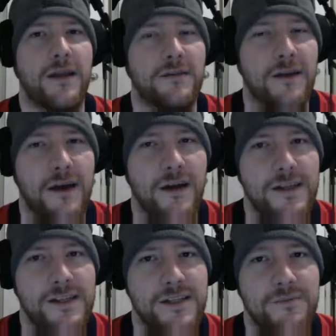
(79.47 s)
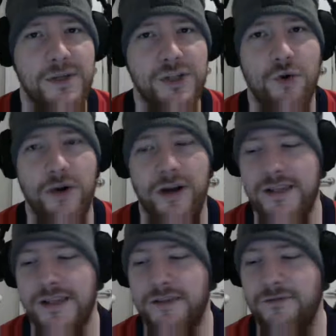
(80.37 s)
And he's been
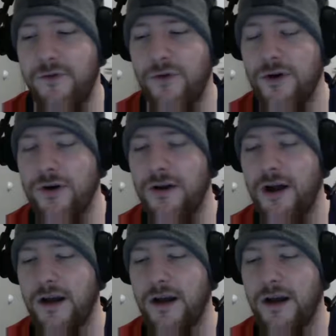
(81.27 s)
joining us for